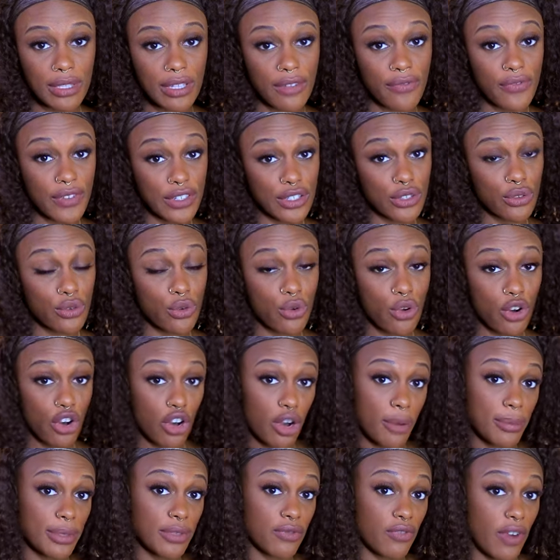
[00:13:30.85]
the physical
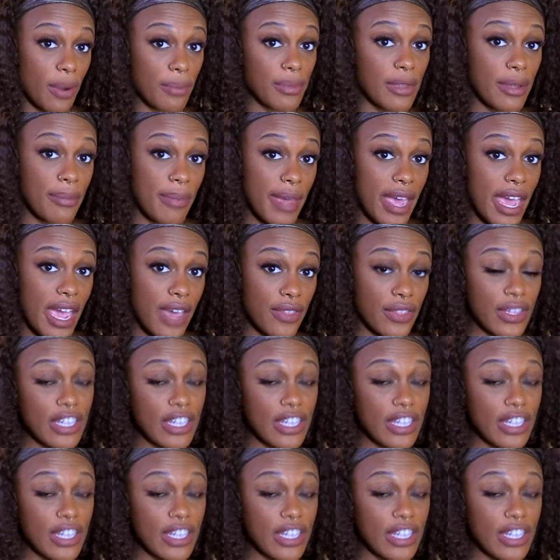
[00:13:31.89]
herbs from the bath